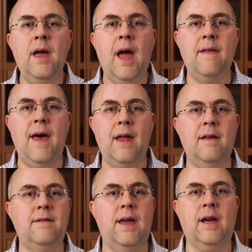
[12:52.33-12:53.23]
And that
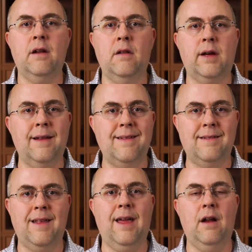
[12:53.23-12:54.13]
is taking a look at the
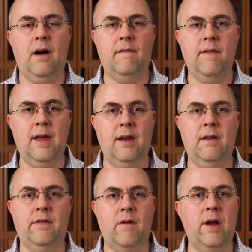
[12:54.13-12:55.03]
state of the
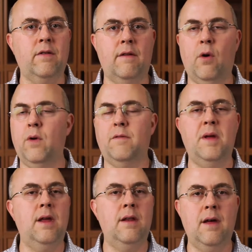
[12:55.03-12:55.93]
industry. So I've always
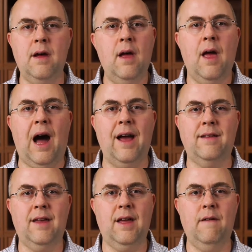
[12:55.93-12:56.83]
been in the
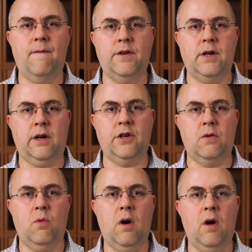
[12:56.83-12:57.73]
IT infrastructure
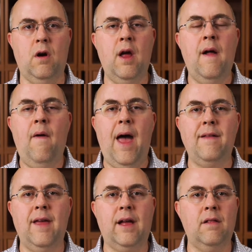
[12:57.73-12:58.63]
world, and
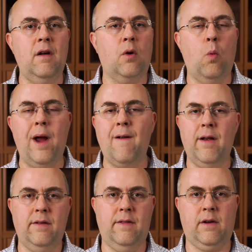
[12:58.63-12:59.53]
take a look, where
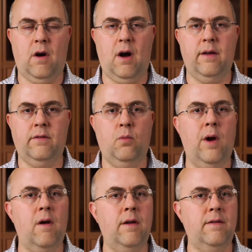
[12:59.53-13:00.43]
is the cost?
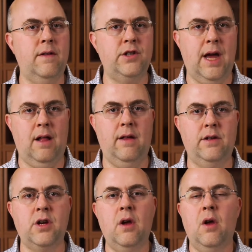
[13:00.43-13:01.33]
Where is the
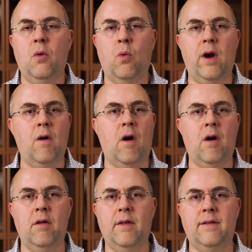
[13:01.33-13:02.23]
challenge? Where
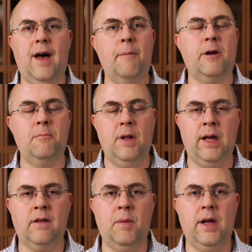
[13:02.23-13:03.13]
are the top
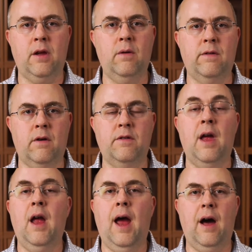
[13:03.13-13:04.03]
complaints by users?
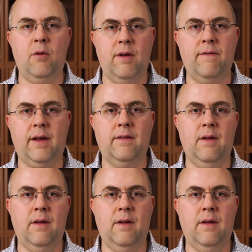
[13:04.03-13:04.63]
How do we fix